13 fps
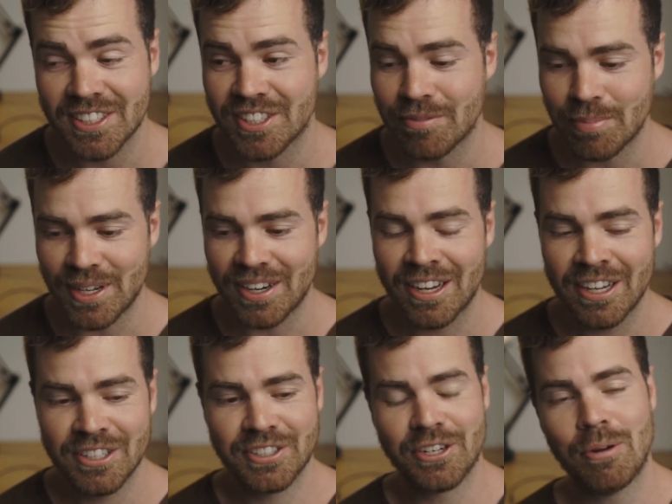They've been
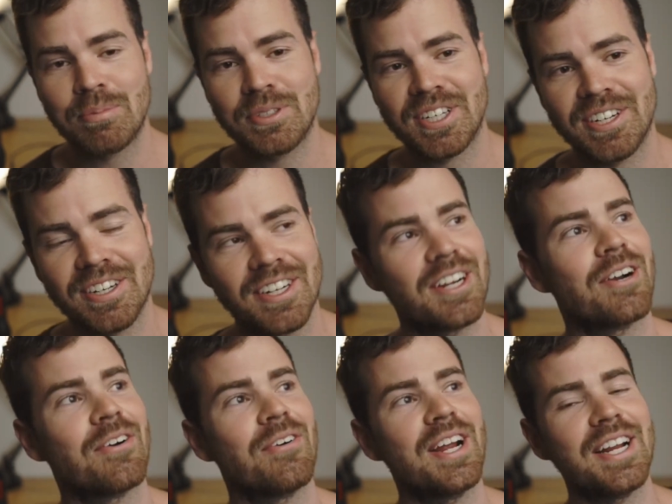top tier
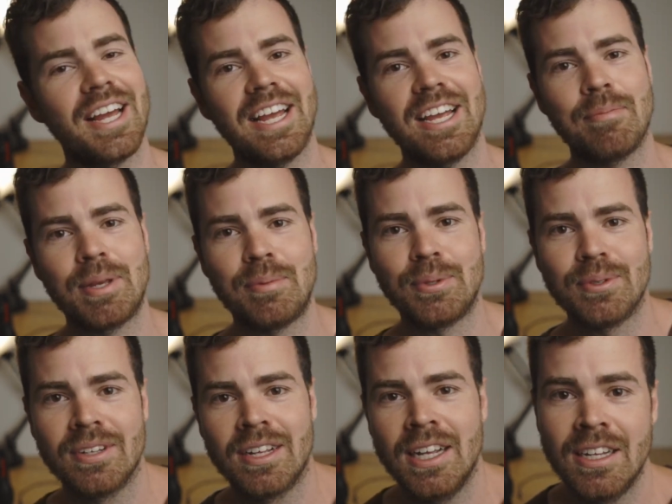grade A people.